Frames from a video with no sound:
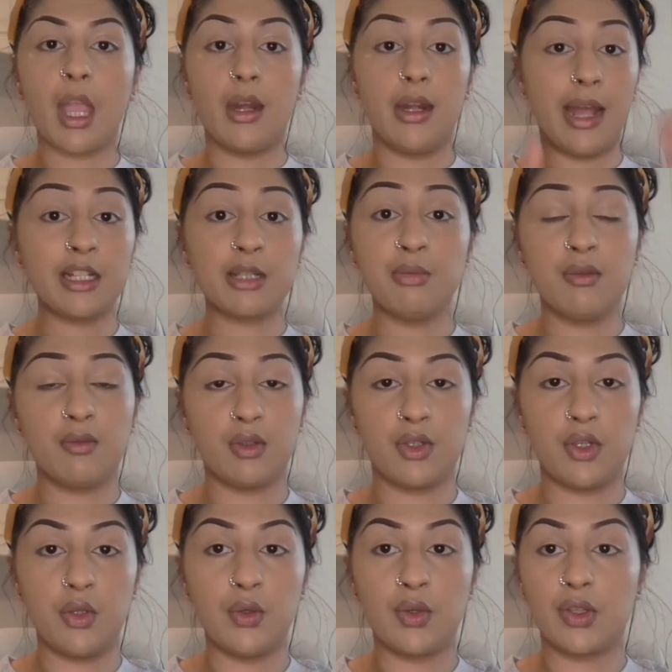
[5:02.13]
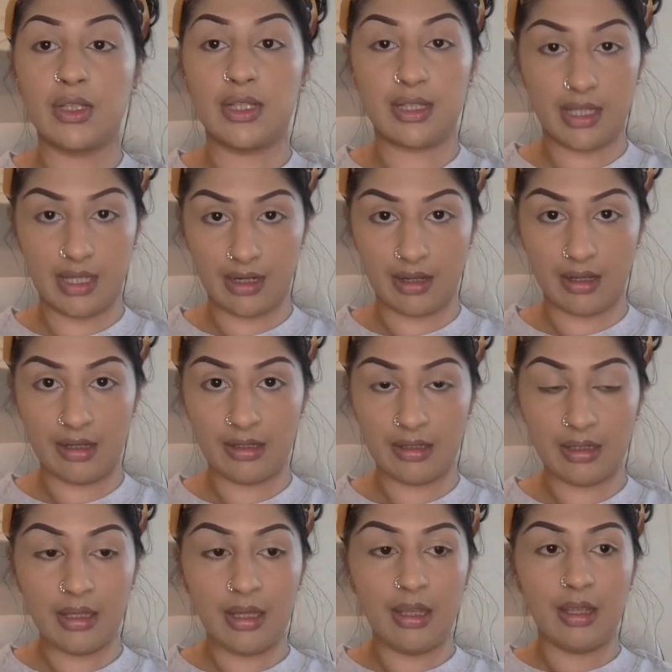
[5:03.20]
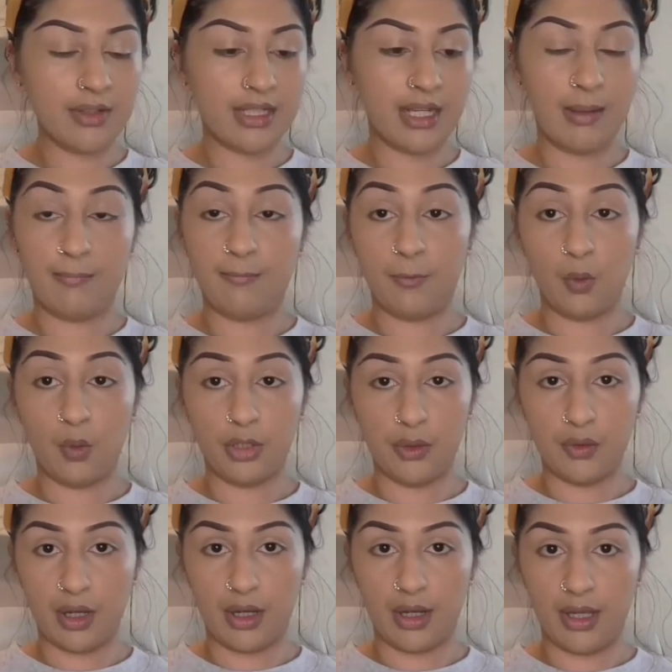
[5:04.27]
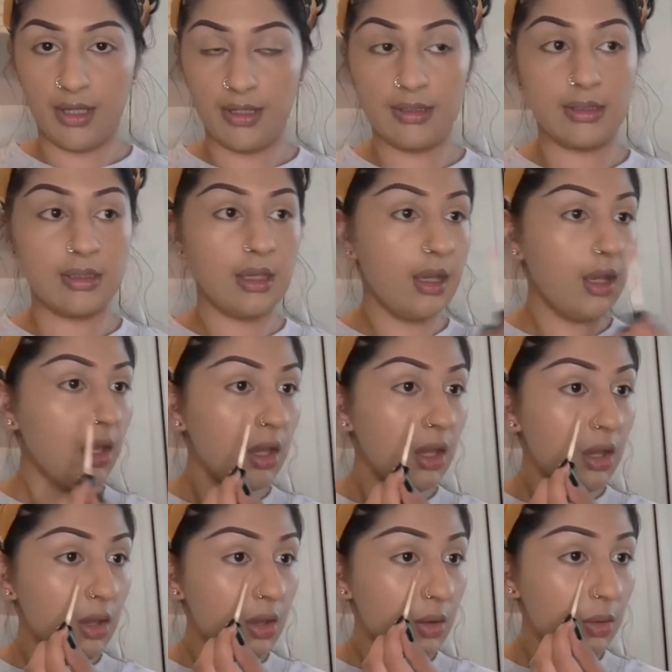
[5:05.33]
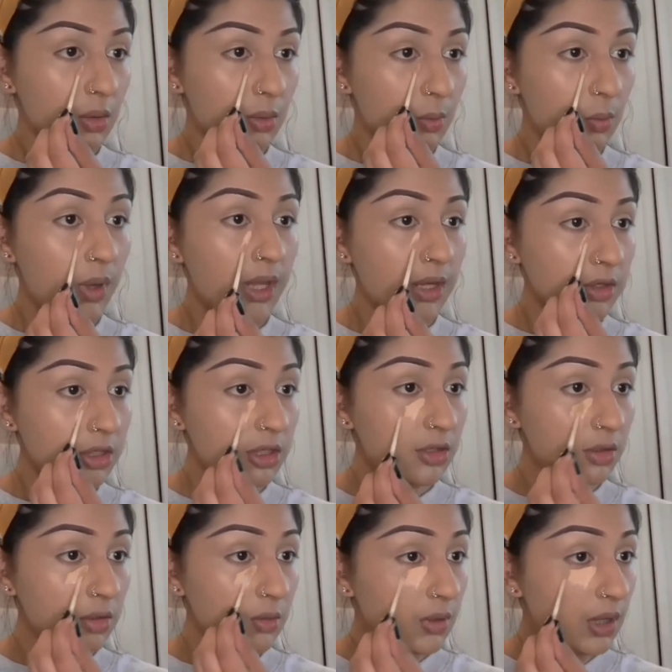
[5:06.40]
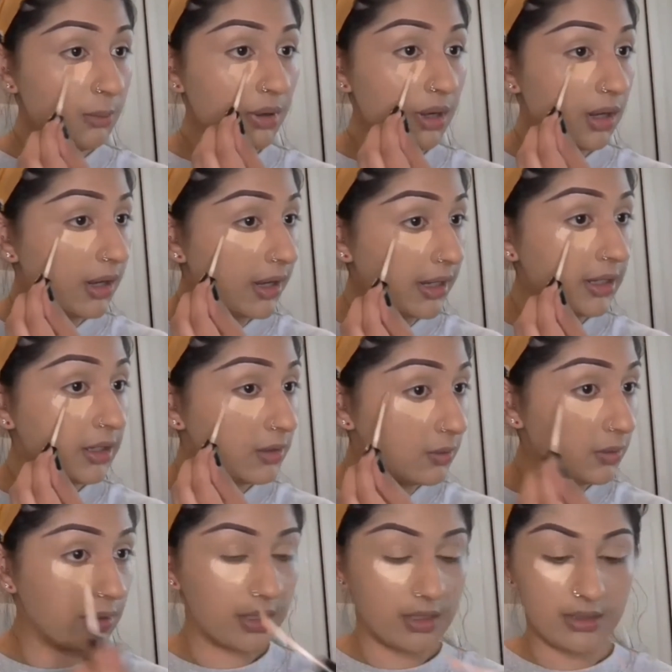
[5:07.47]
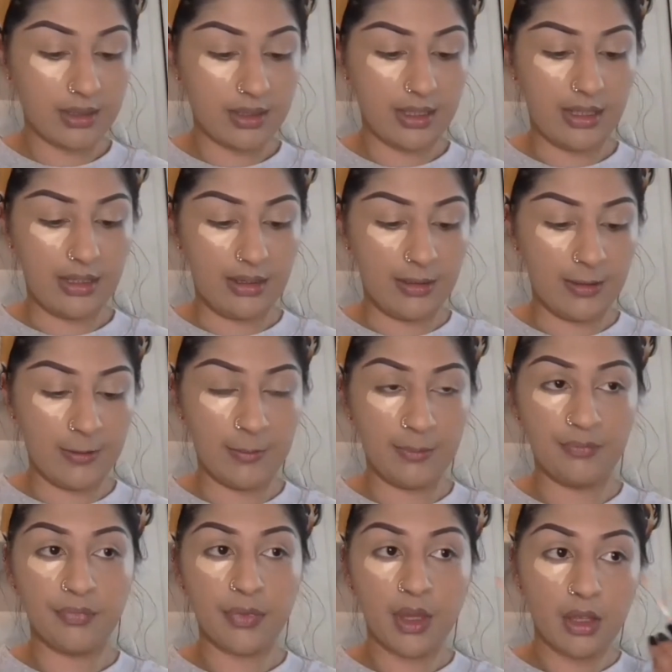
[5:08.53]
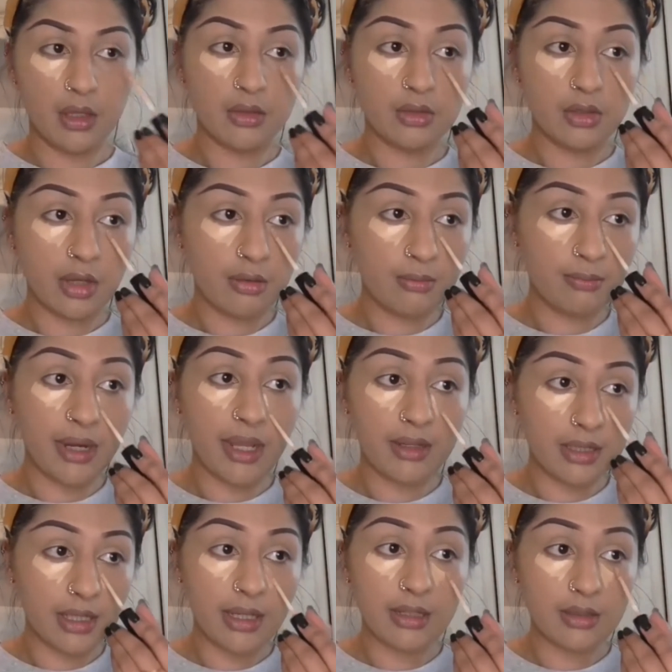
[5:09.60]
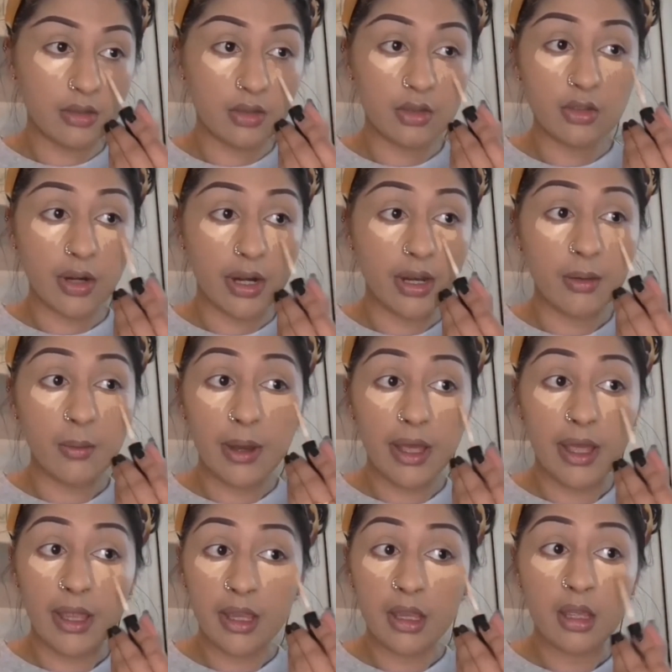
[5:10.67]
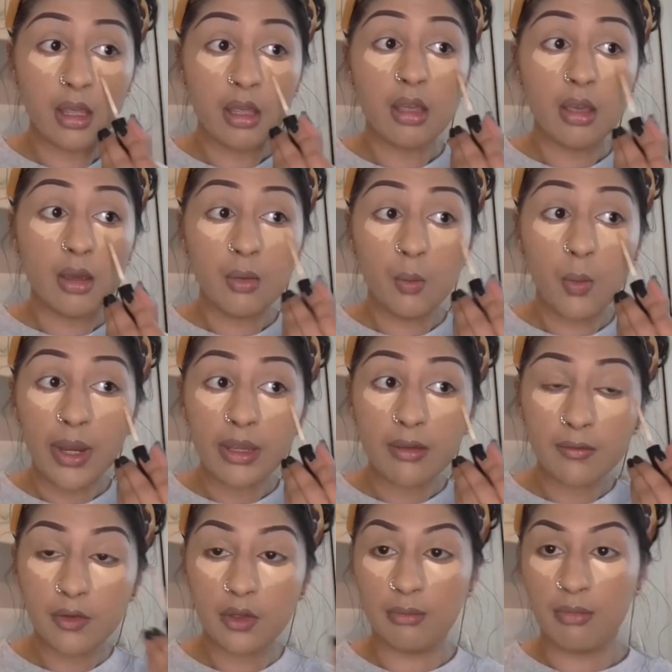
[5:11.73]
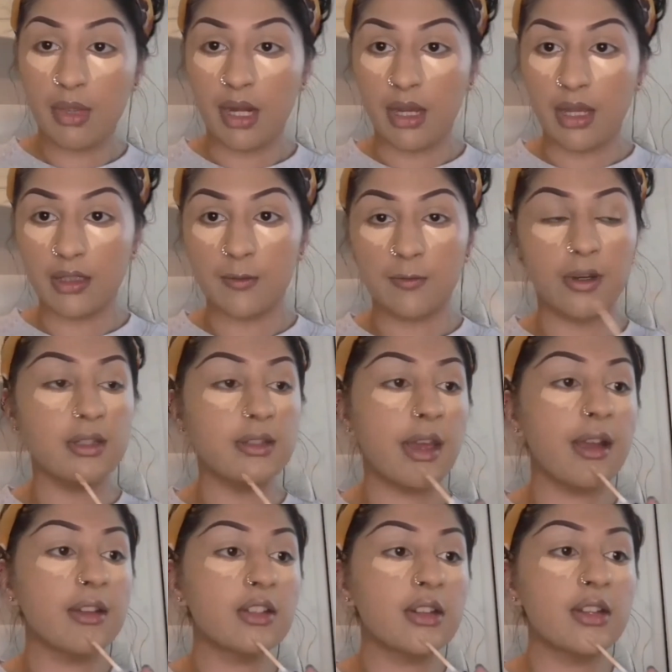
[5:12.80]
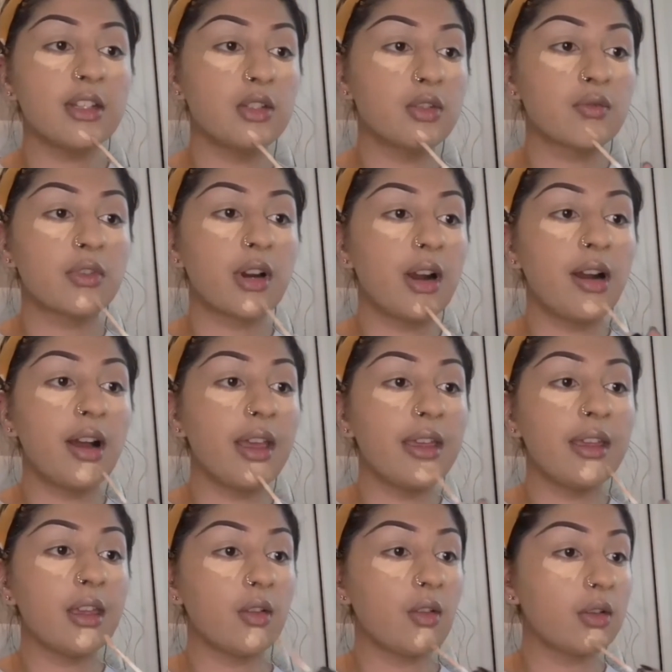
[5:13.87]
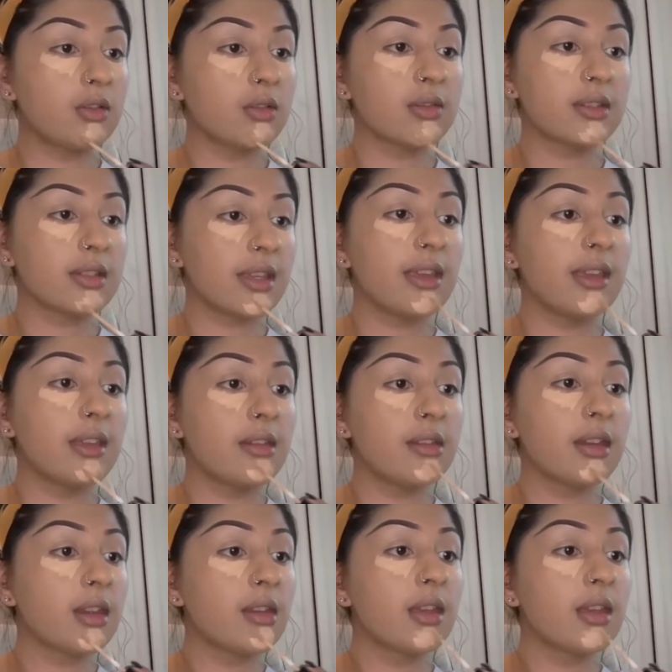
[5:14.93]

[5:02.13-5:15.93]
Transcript: Now to move on to concealer. A tip for you guys. When you apply your concealer, don't blend it in straight away. Wait a few minutes for it to actually dry on your skin,